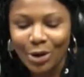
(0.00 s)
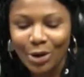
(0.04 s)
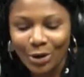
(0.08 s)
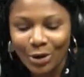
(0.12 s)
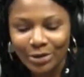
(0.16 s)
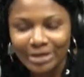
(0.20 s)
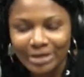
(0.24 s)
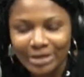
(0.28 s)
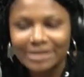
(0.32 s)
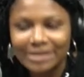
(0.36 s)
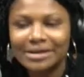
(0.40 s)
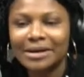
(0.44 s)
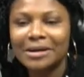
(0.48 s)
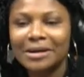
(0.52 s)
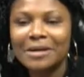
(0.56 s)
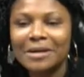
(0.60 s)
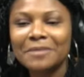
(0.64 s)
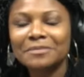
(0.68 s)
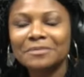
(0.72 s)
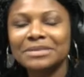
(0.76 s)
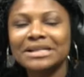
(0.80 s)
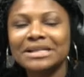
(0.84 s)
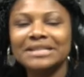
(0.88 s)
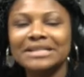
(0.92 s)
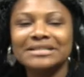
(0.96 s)
Oyinda,
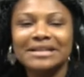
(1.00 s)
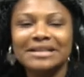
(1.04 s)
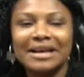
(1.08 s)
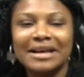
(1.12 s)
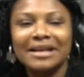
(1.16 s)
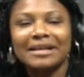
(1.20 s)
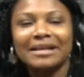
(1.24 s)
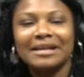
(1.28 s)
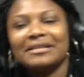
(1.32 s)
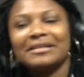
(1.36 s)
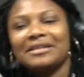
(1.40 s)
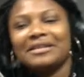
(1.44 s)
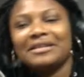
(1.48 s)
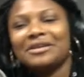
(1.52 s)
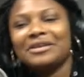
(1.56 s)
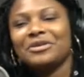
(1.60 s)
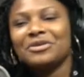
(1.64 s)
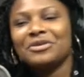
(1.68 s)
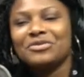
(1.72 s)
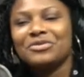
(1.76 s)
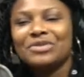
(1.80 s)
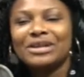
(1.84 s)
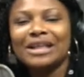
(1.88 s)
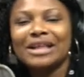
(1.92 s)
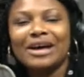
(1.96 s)
please, you know,
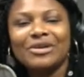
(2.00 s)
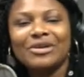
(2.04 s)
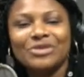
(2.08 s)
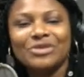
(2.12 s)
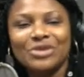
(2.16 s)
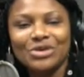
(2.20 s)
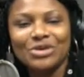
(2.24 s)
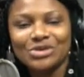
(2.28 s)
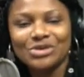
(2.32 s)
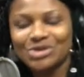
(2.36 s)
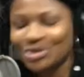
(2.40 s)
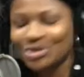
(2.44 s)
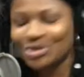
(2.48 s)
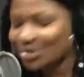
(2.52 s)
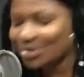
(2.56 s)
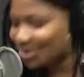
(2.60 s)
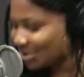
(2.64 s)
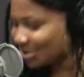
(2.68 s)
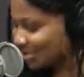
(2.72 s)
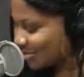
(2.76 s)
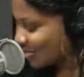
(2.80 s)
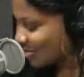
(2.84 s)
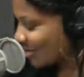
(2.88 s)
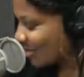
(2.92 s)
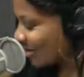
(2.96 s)
reel out your
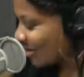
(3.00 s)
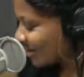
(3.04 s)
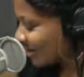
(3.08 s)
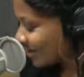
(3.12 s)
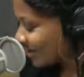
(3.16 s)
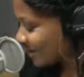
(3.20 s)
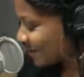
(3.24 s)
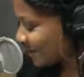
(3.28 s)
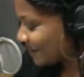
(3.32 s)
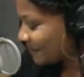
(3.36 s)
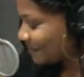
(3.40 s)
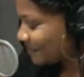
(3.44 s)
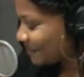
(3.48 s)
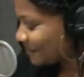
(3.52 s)
socials for us.